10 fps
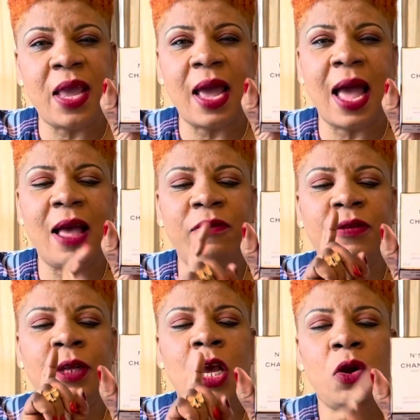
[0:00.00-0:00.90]
they have
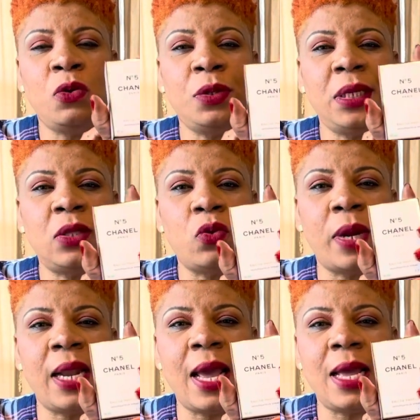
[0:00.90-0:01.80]
Eau de
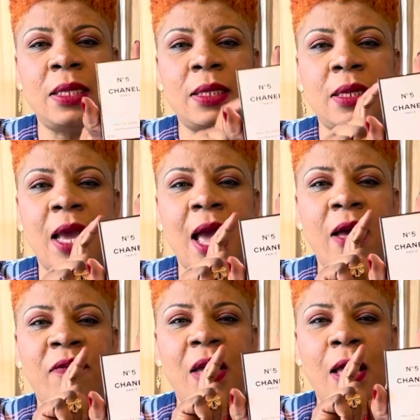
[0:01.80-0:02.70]
Toilette, they have